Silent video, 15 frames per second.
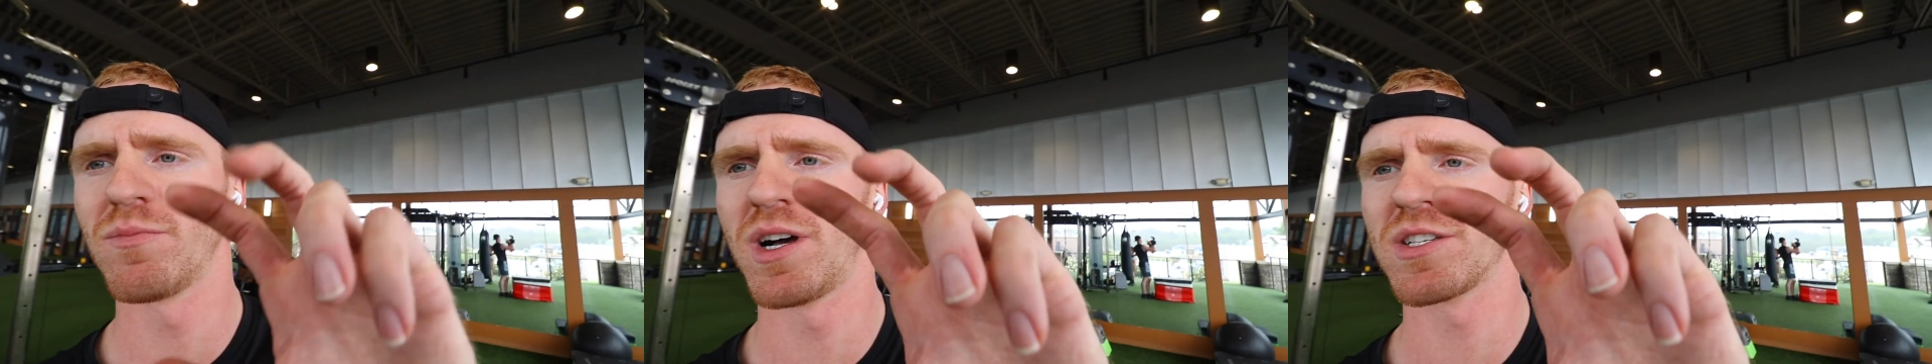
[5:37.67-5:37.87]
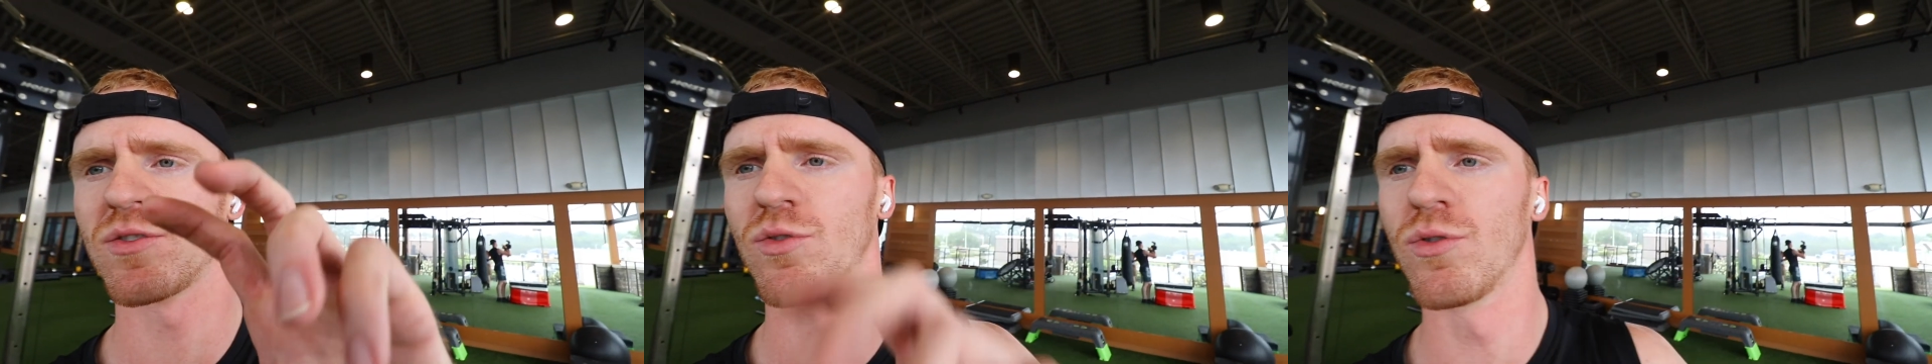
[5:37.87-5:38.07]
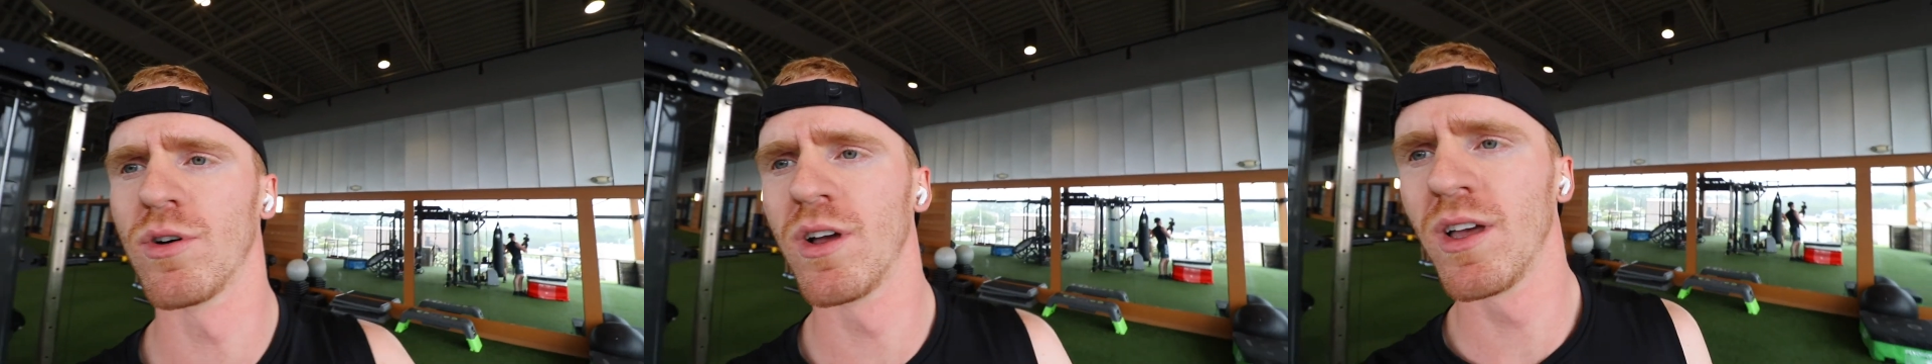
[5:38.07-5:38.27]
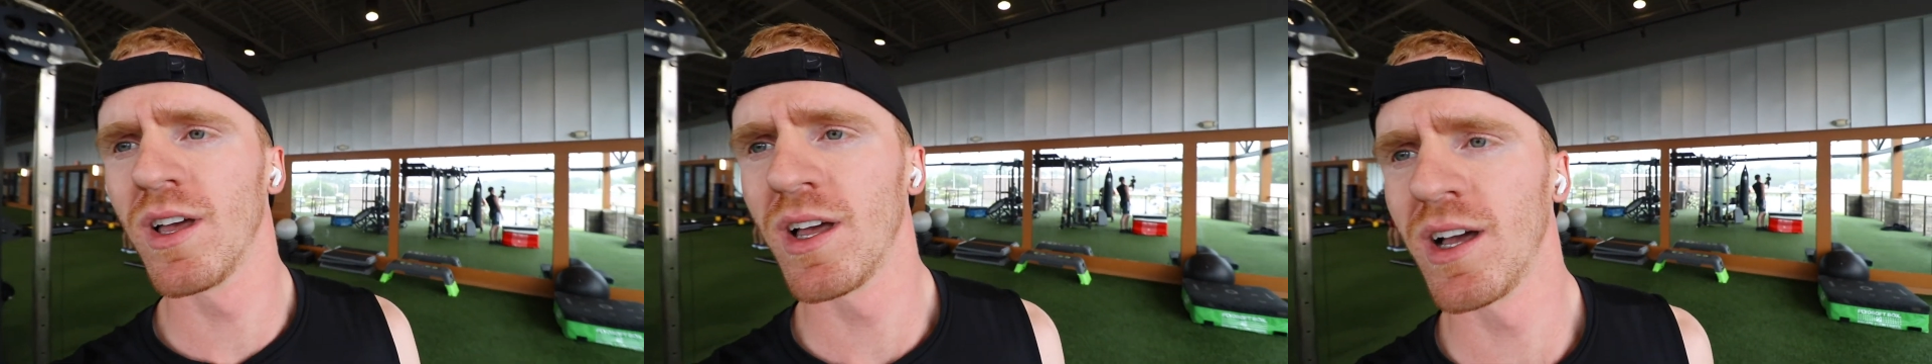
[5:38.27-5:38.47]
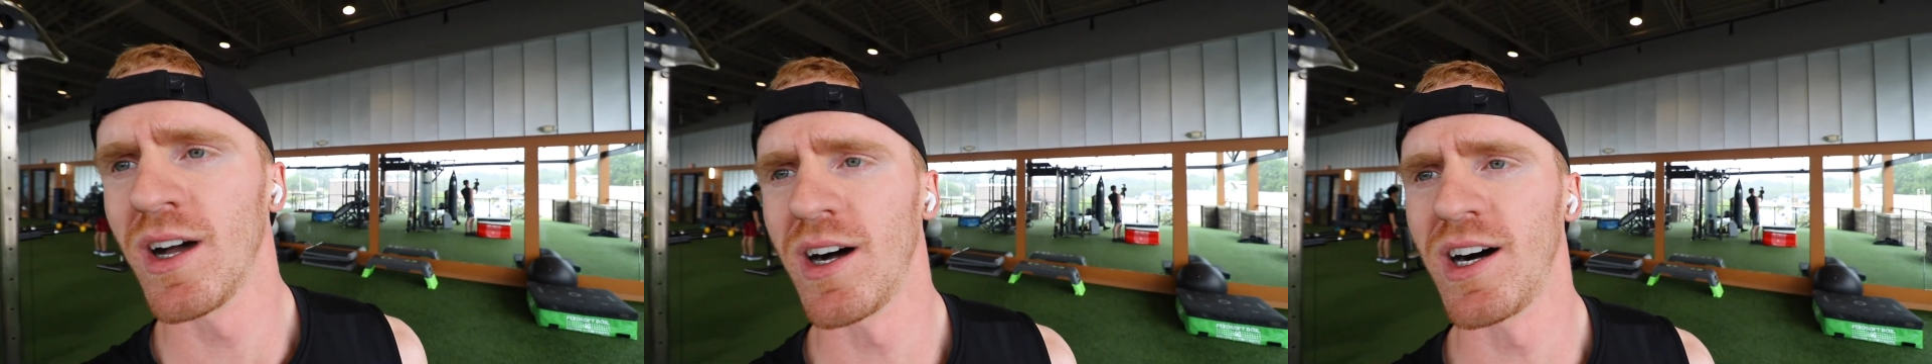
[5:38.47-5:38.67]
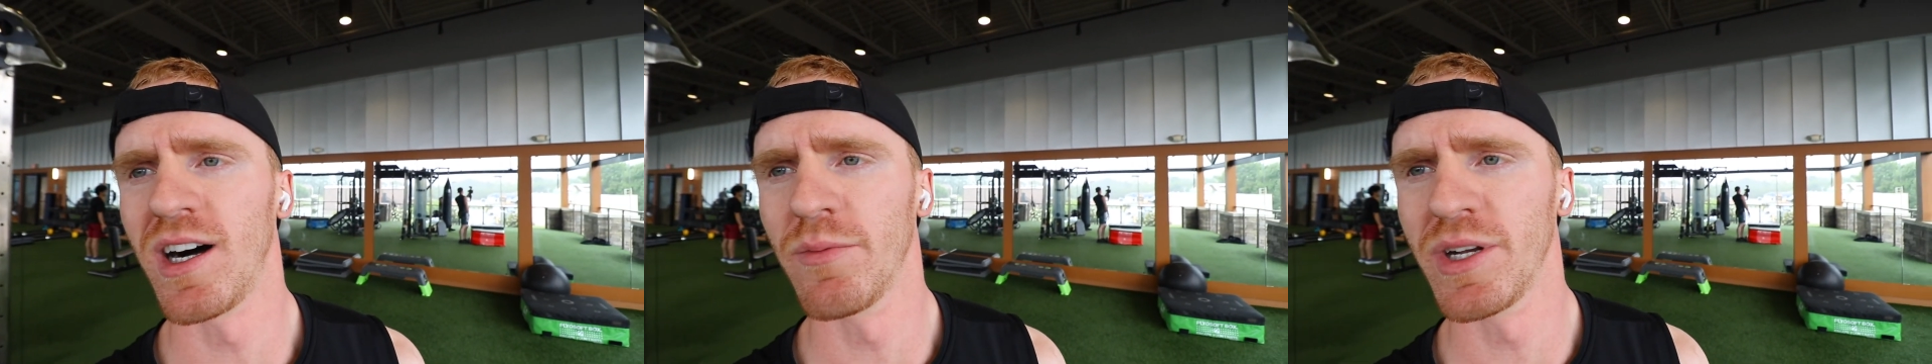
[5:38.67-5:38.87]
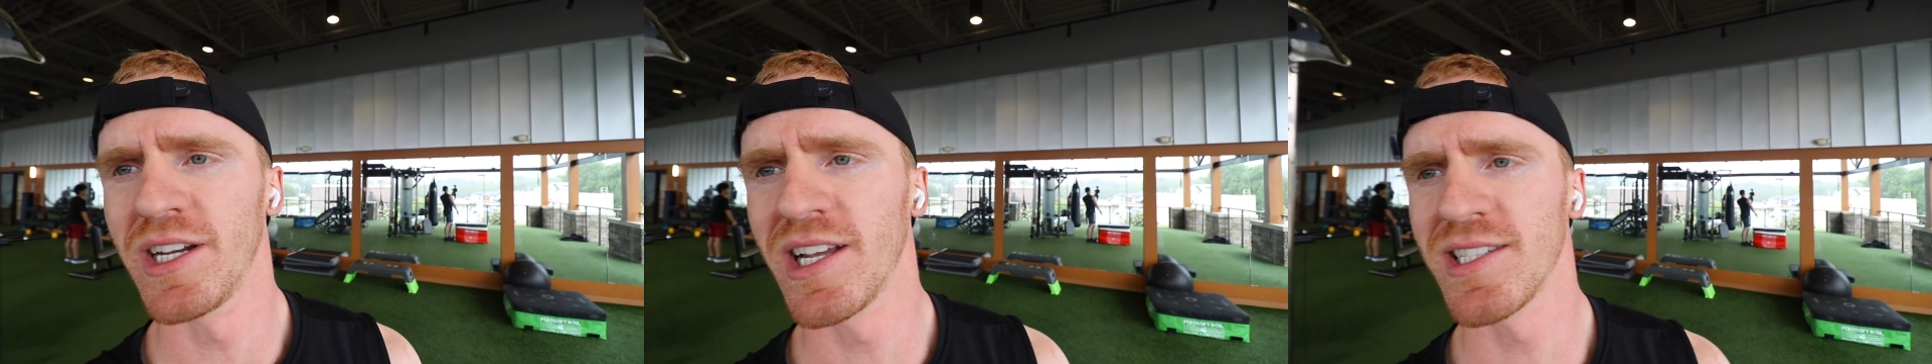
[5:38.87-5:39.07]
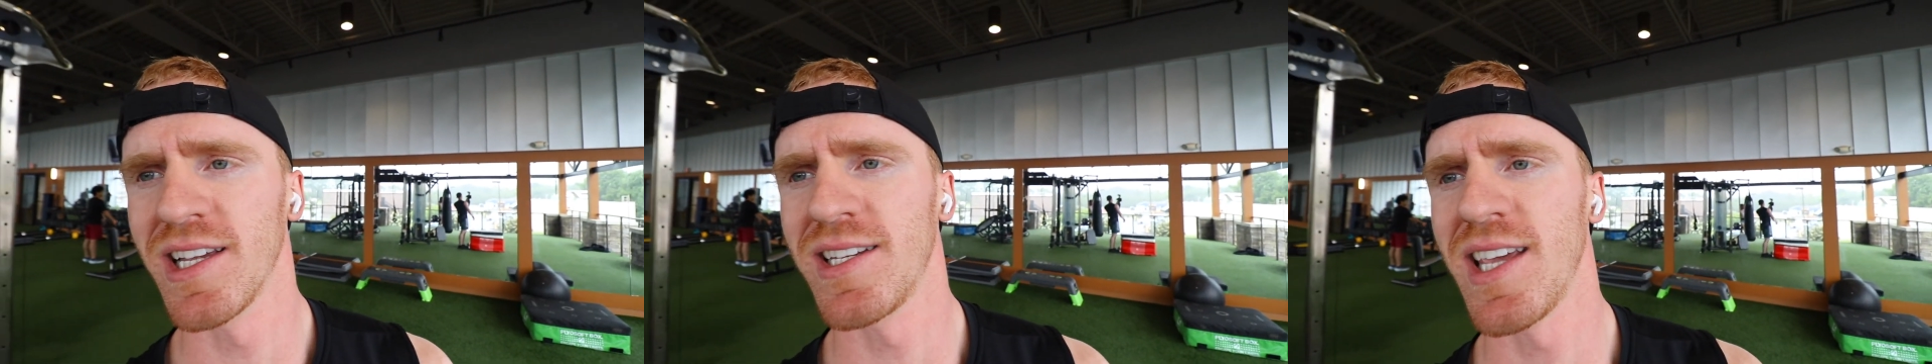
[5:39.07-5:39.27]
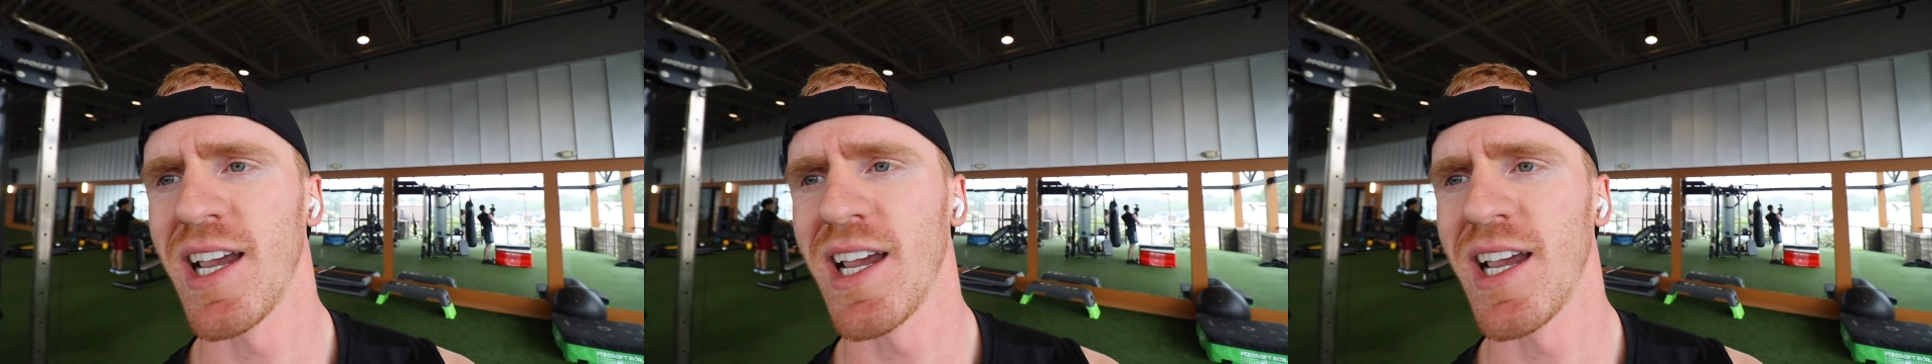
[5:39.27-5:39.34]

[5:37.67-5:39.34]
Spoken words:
muscle, and it doesn't